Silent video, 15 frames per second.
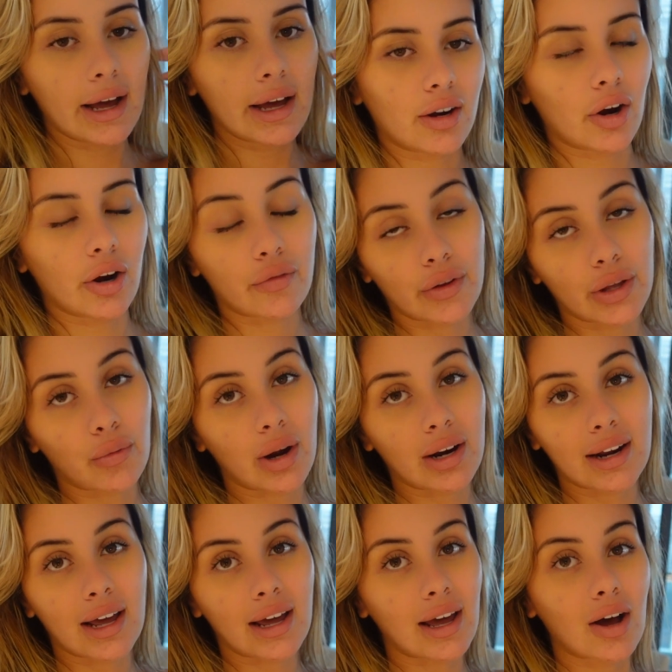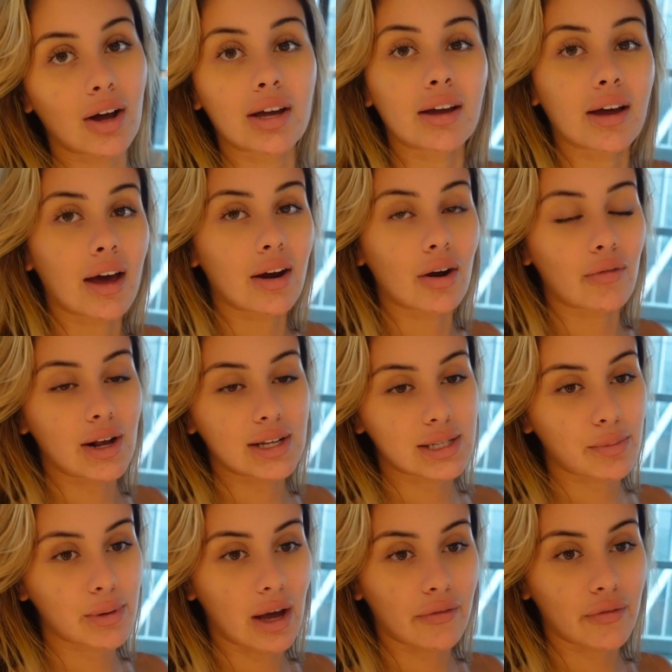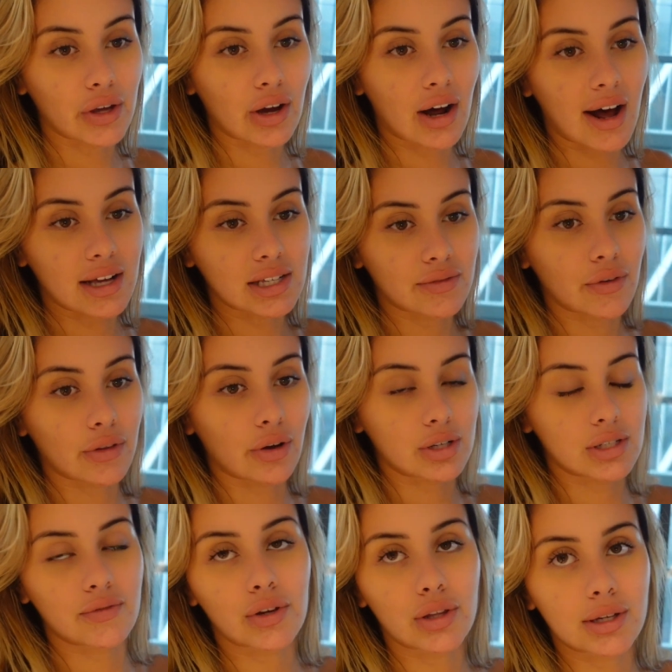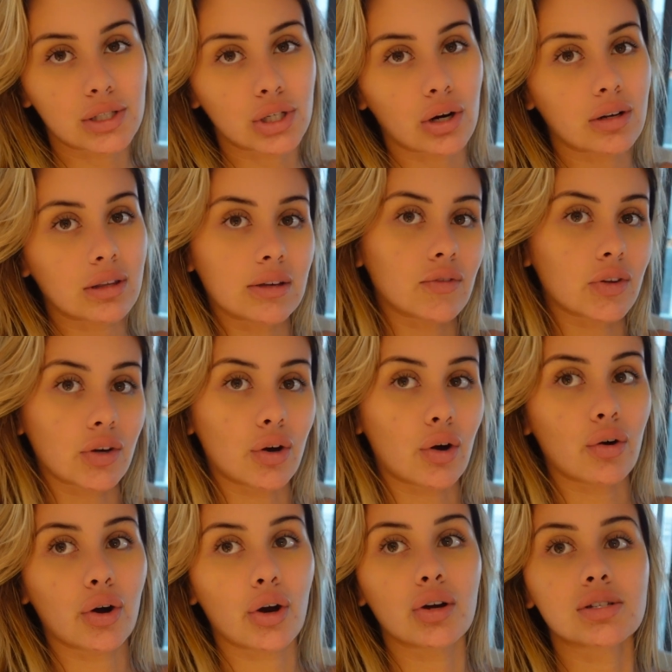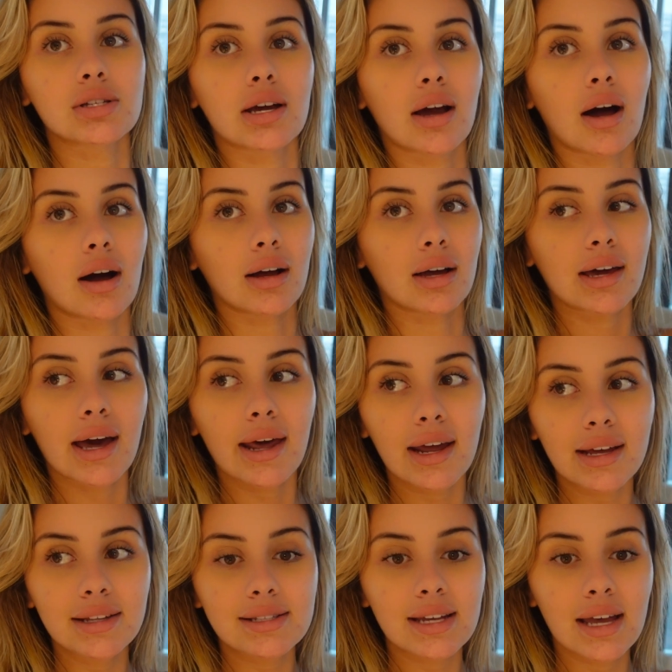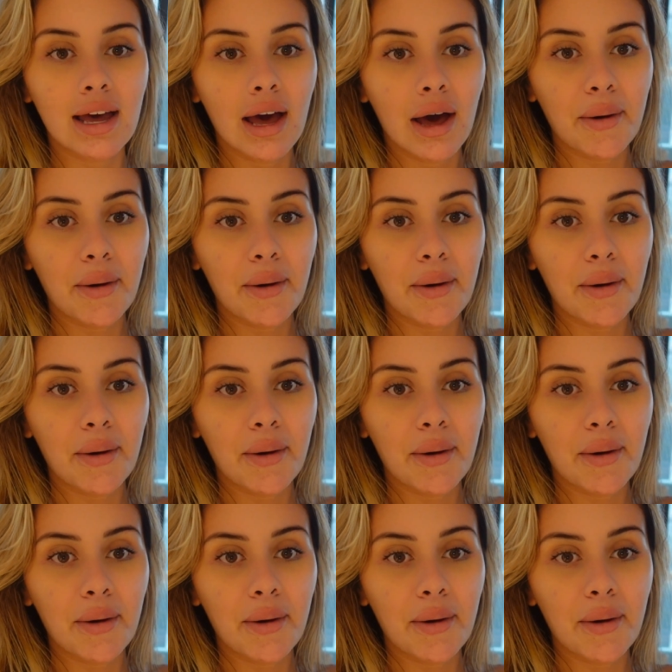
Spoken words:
And then hopefully one day I can get a recipe up for you guys for those of you that don't live on the Gold Coast and can't get it.